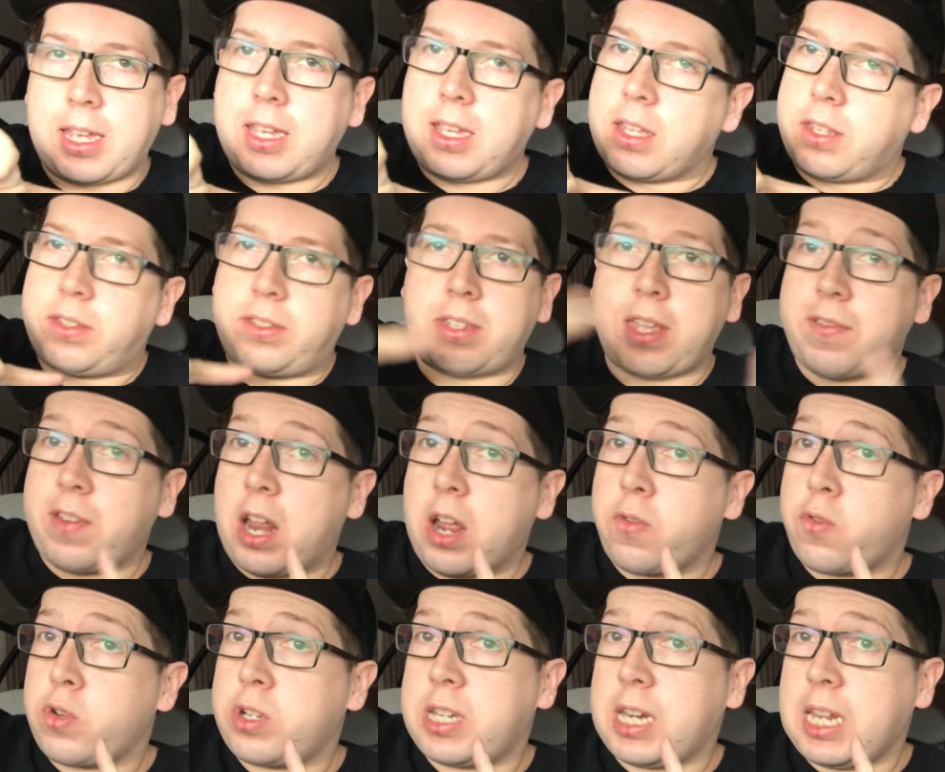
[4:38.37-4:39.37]
a
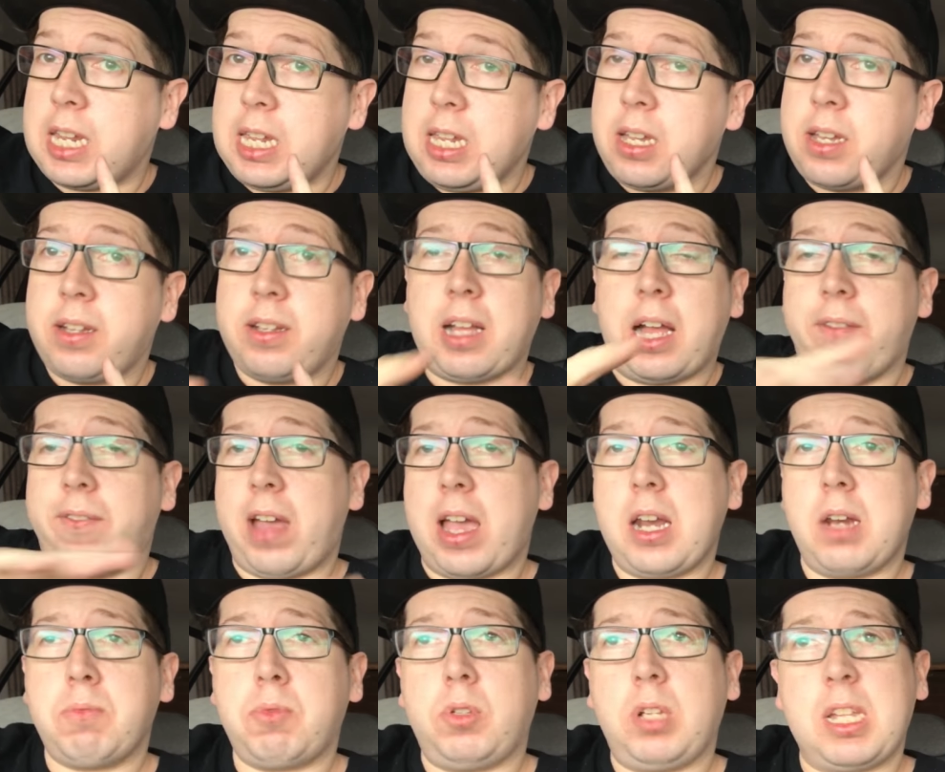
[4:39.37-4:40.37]
700D
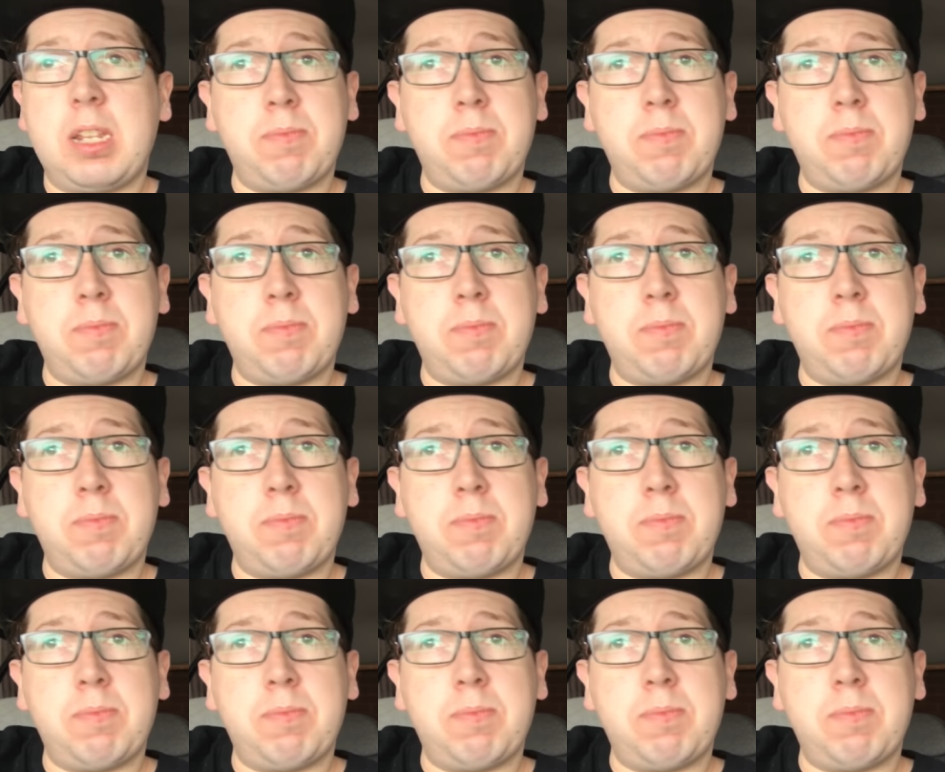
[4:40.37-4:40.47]
available